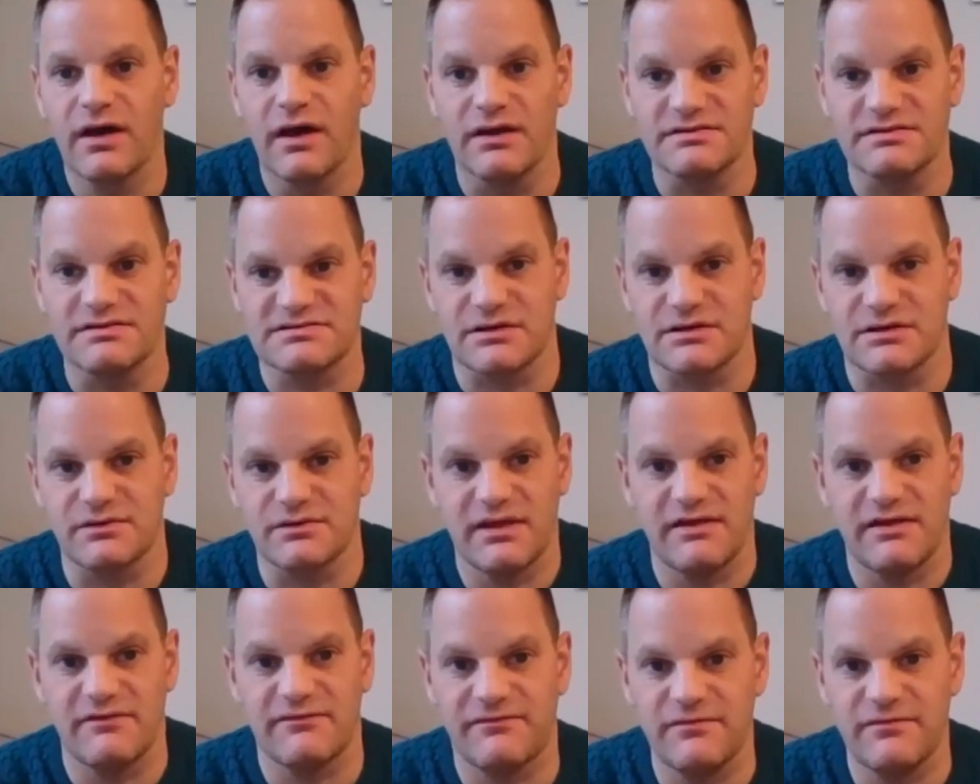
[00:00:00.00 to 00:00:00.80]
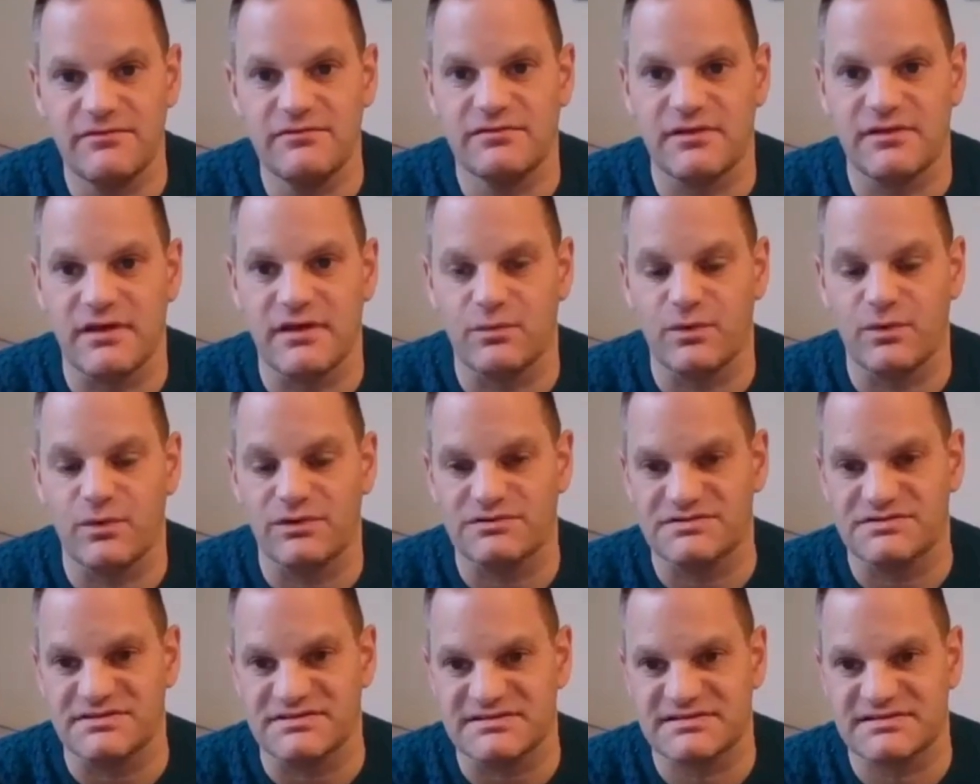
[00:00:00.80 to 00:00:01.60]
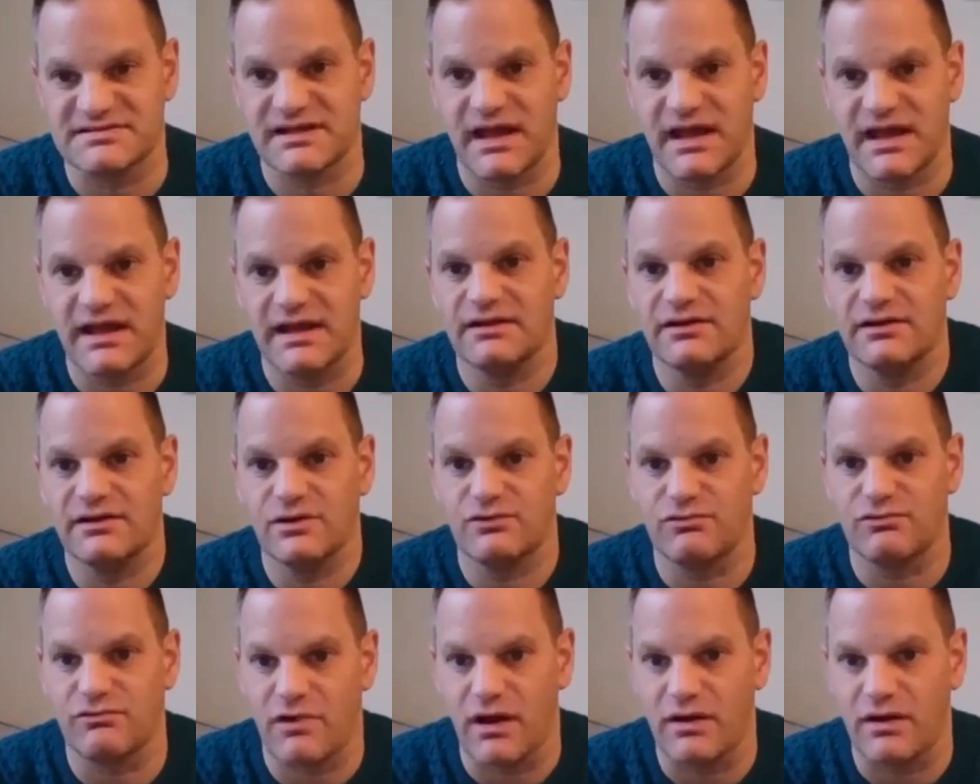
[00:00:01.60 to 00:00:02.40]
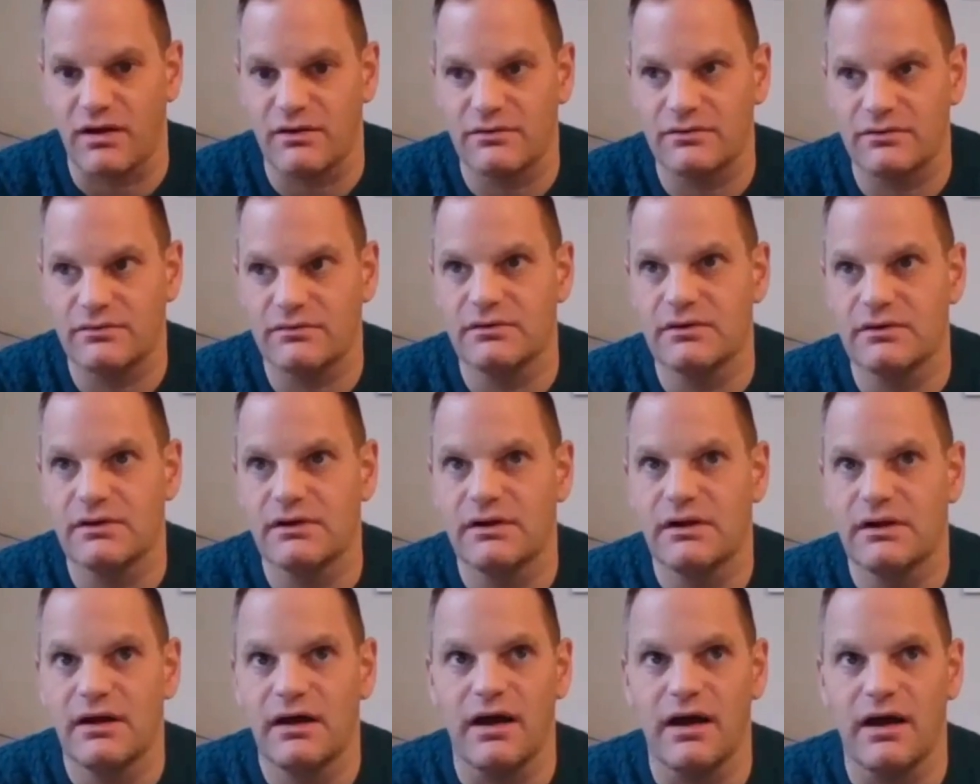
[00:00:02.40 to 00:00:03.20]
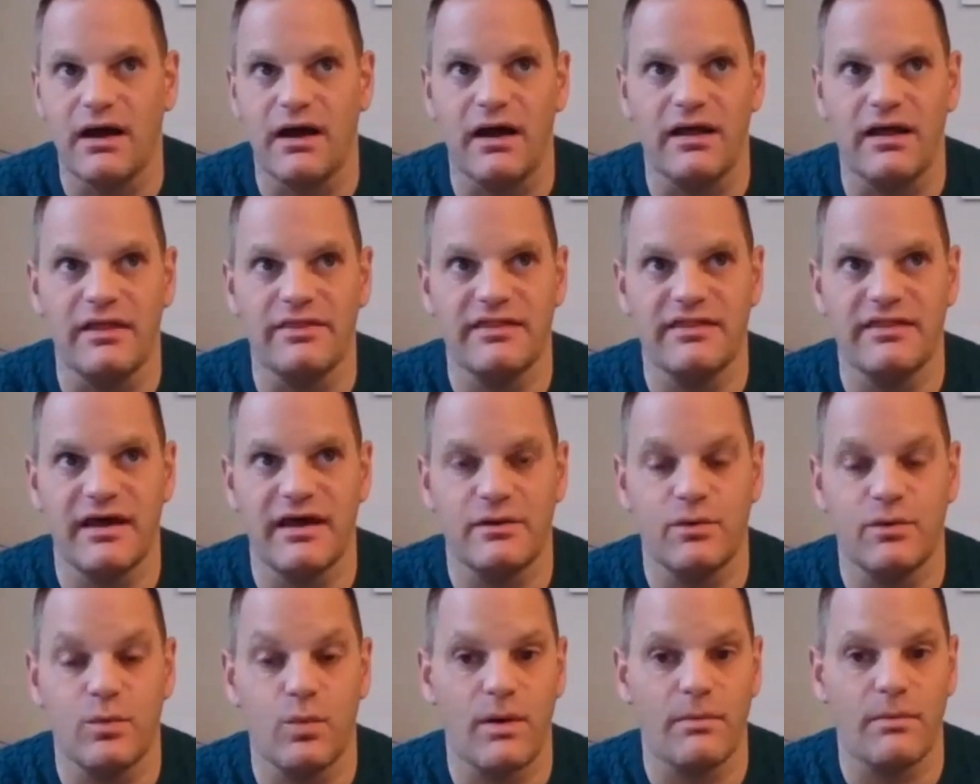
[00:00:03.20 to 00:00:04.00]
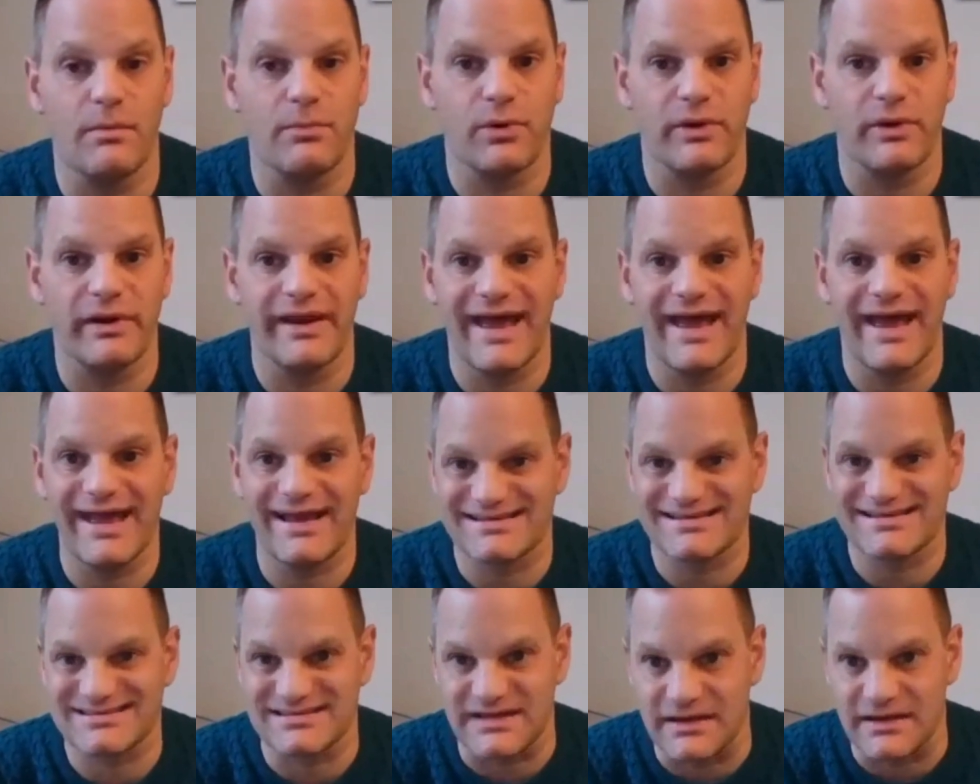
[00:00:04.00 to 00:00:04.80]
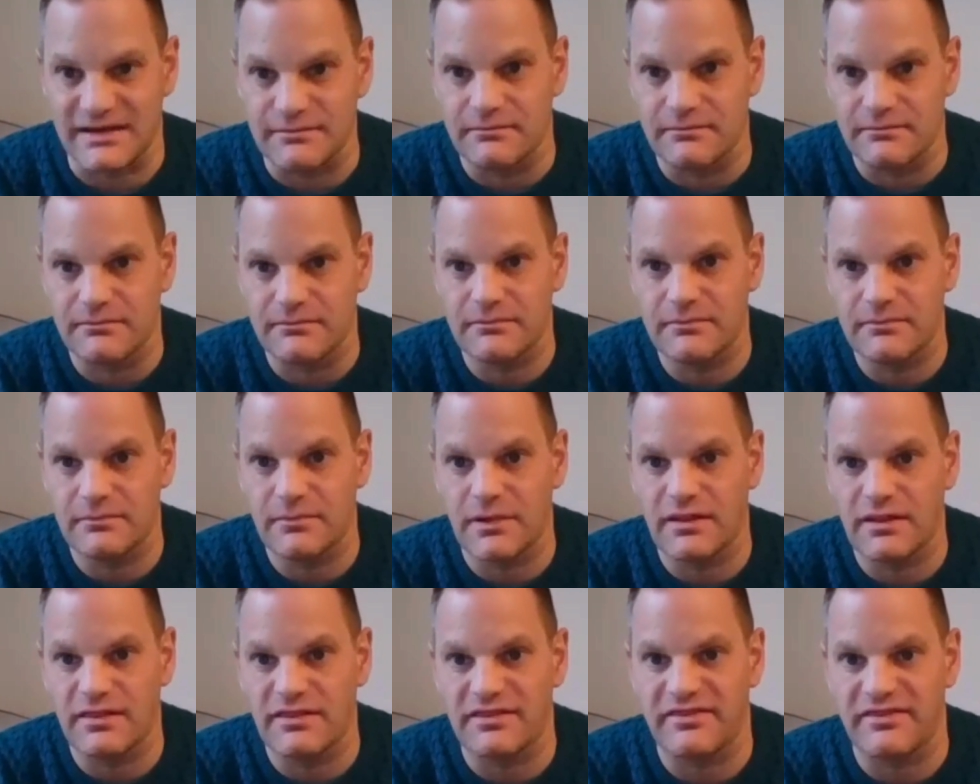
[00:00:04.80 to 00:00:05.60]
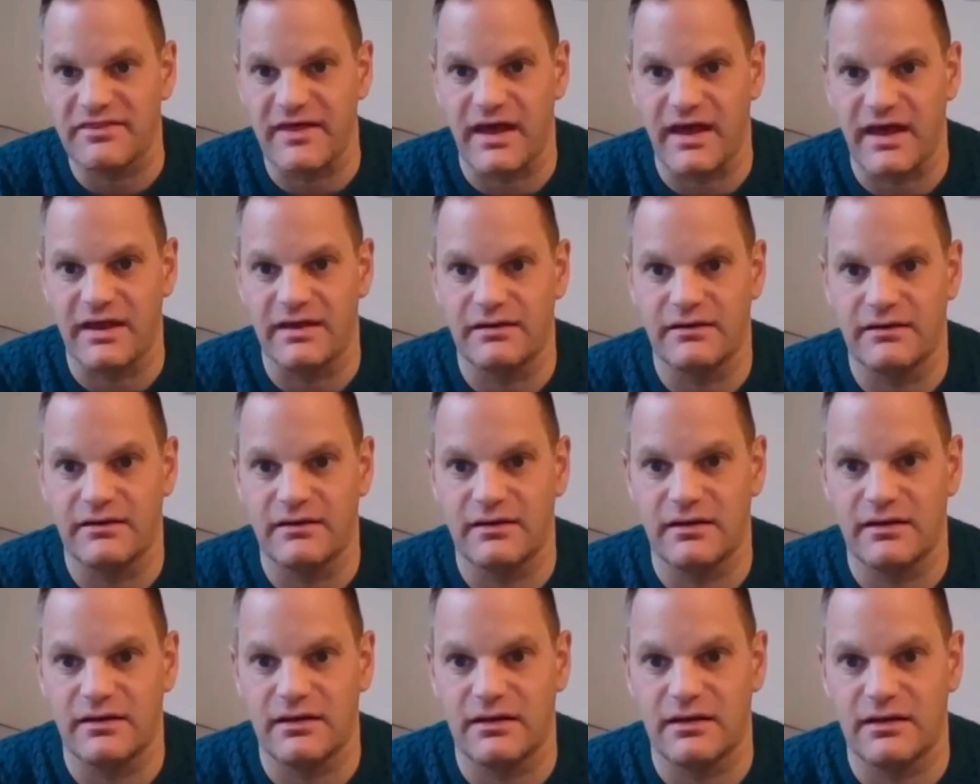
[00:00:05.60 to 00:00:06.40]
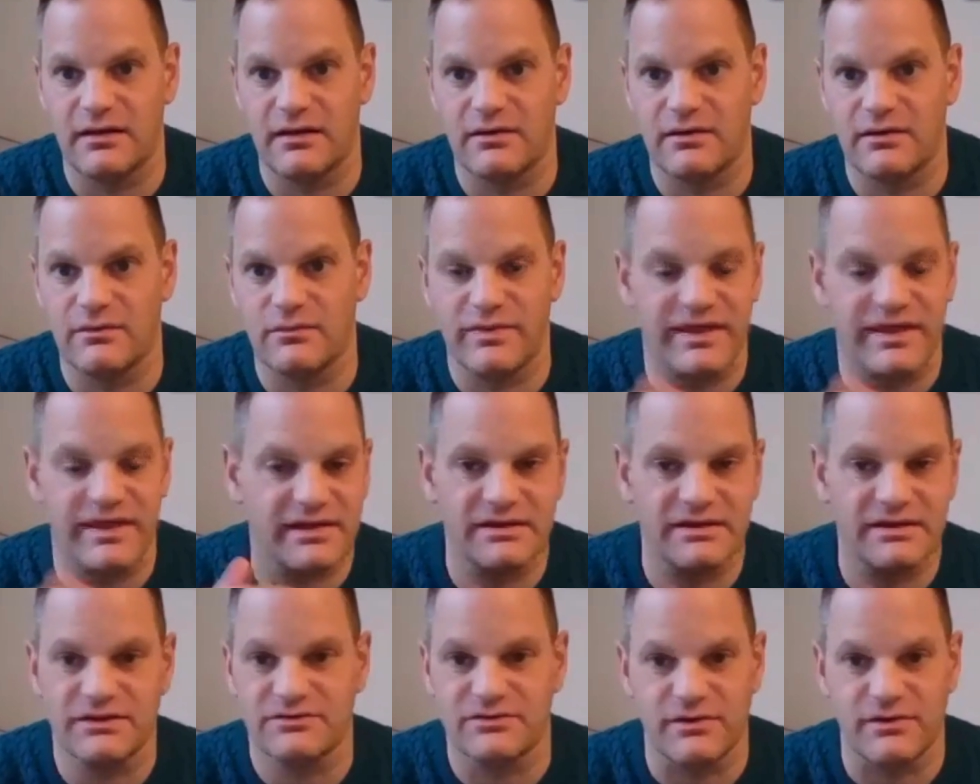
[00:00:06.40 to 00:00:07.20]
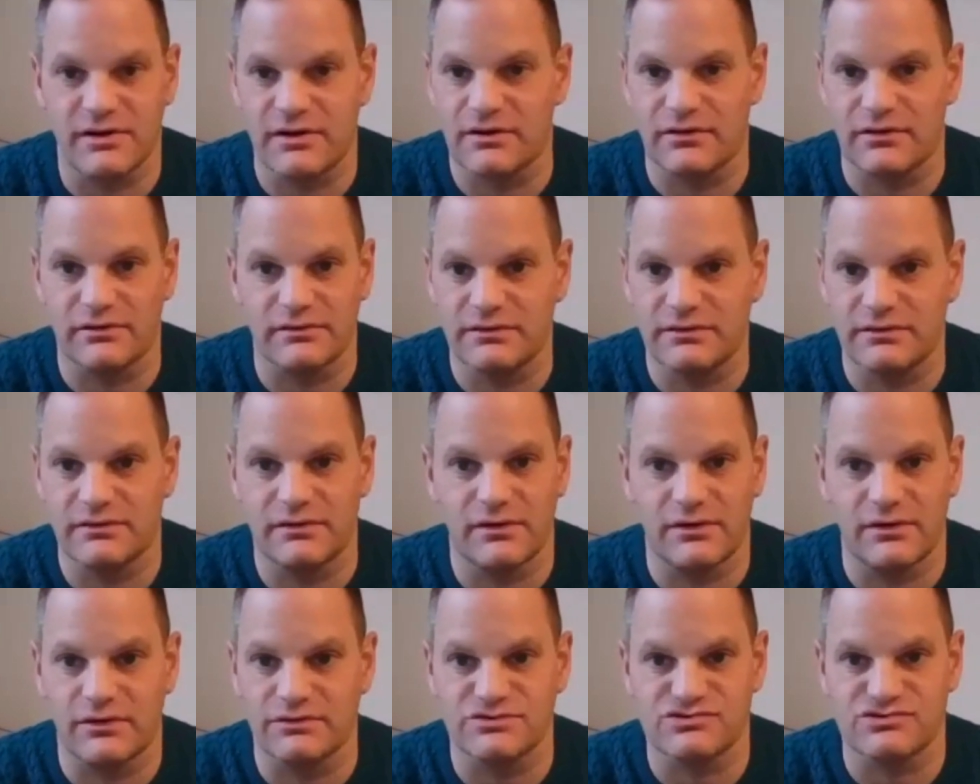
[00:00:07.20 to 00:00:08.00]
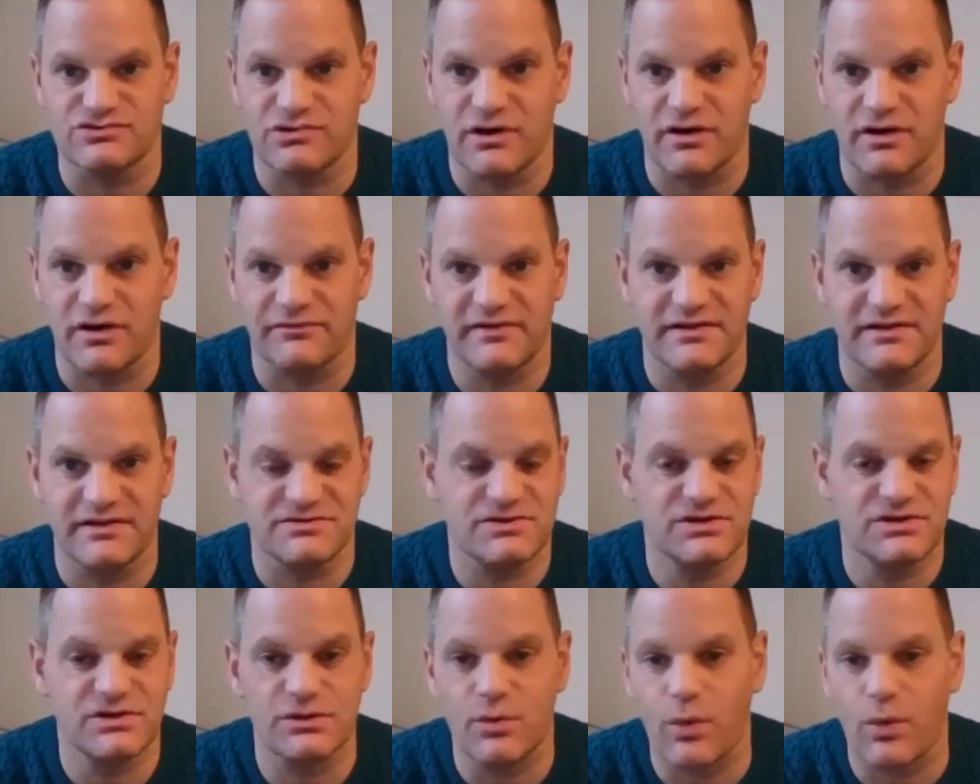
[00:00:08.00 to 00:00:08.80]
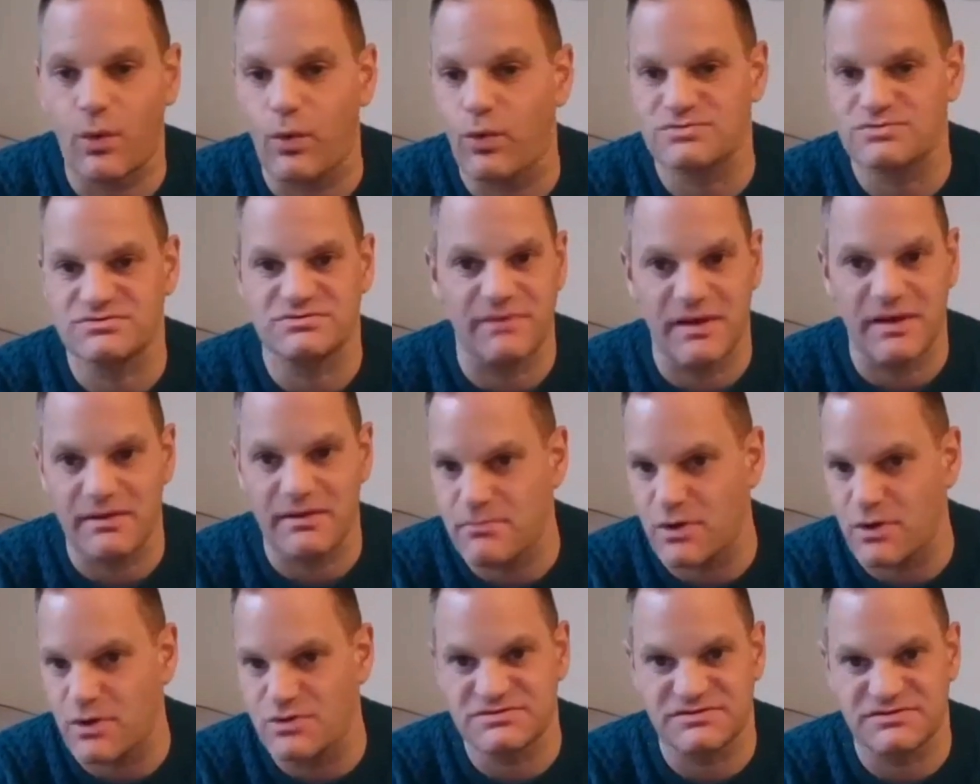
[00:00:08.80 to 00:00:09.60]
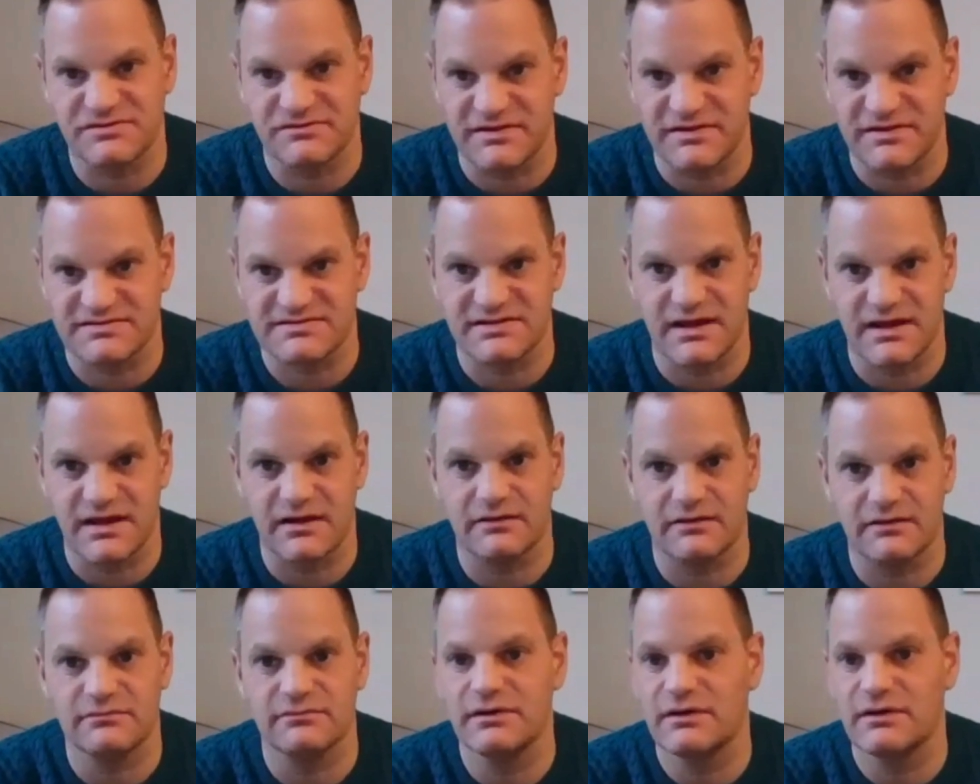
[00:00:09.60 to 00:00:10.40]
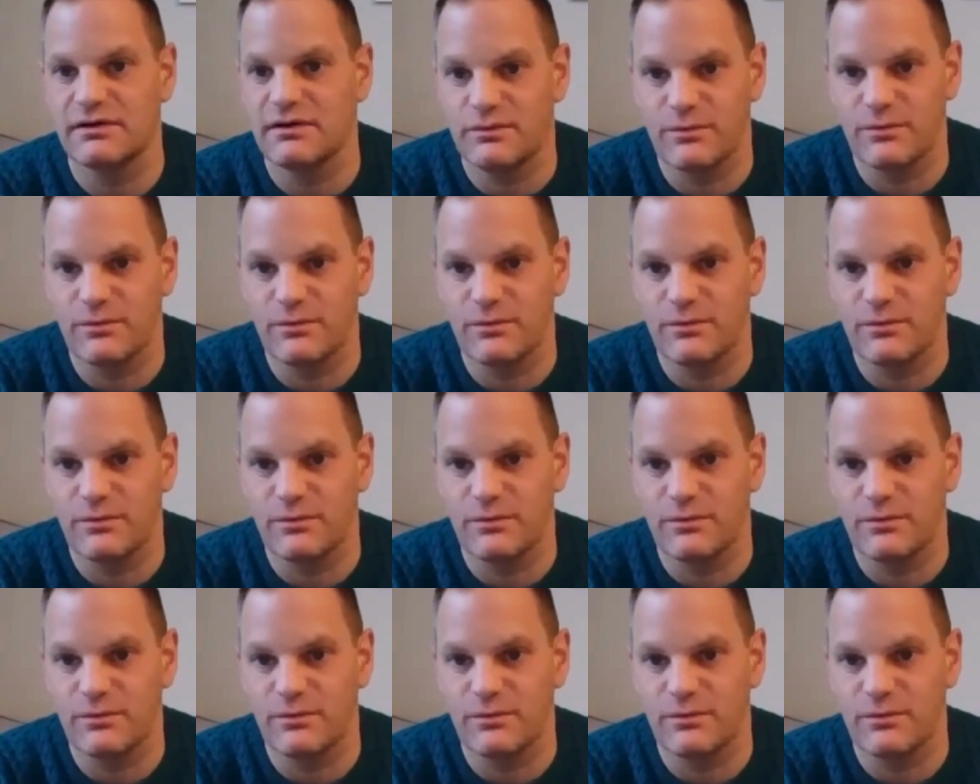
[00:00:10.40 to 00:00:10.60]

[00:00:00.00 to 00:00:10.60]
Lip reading: And so if you then want to scale and grow and then at one point exit, then they're going to do a long draft list. You can automate most of this now.